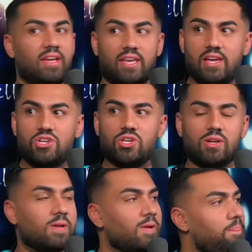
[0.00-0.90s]
vacation.
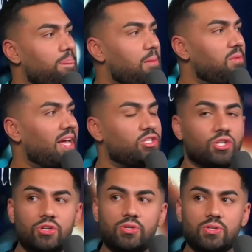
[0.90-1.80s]
yeah, yeah. I'm like,
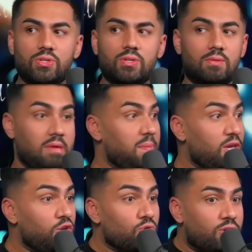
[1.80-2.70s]
dude, maybe
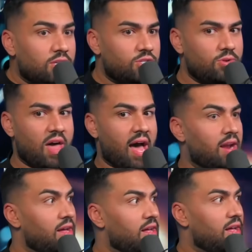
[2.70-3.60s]
you can do that.